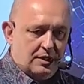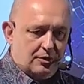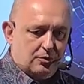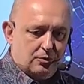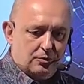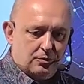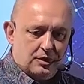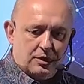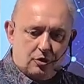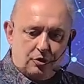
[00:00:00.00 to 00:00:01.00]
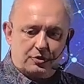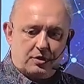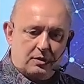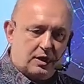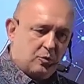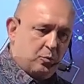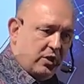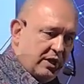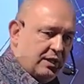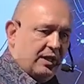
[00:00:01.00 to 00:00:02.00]
to control our
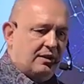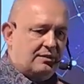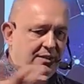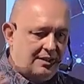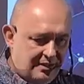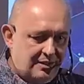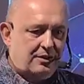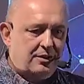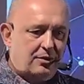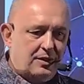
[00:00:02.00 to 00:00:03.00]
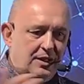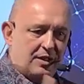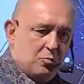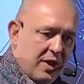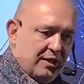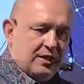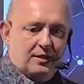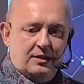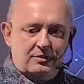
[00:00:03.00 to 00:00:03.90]
politics, you know, and money.